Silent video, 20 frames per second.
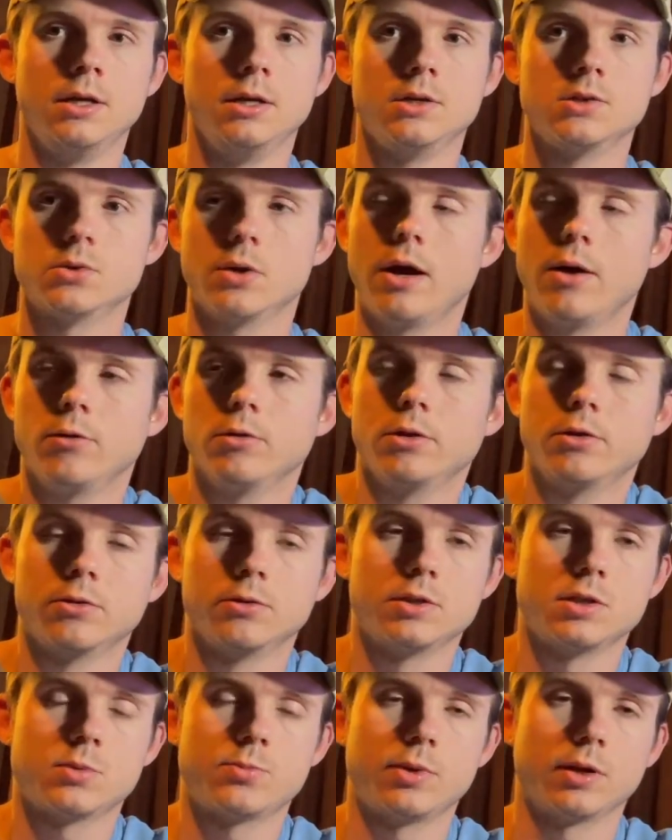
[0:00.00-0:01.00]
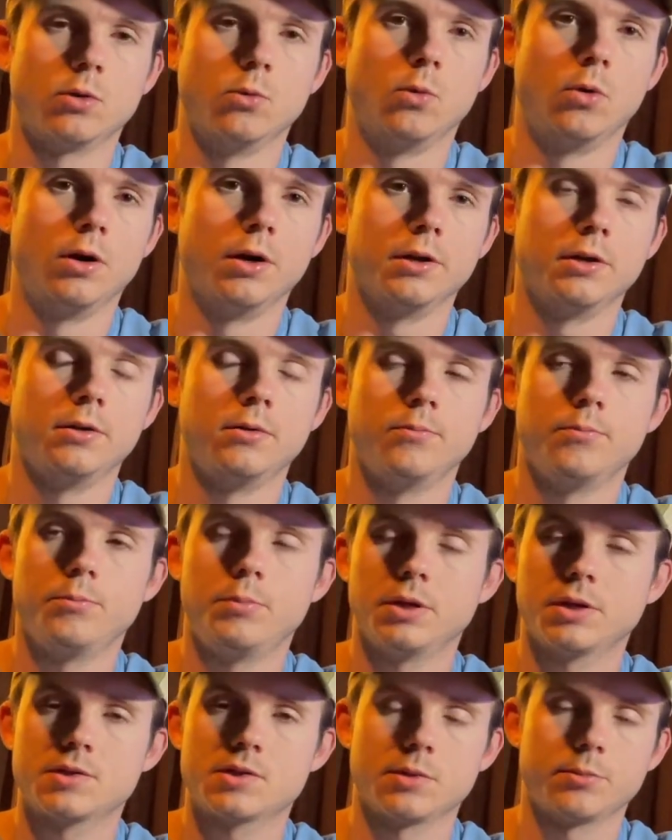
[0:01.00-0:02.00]
So I would literally just pick one,
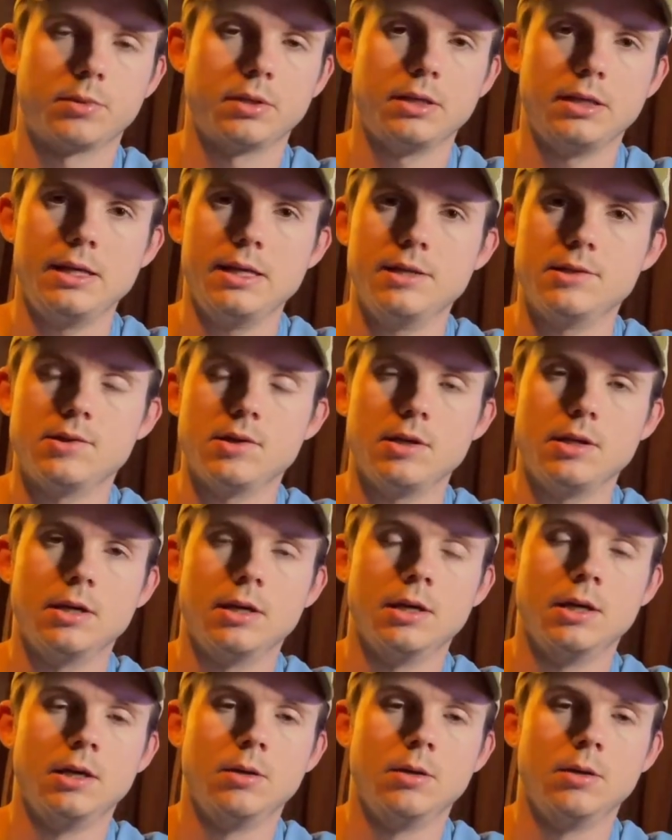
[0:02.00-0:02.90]
pick something easy,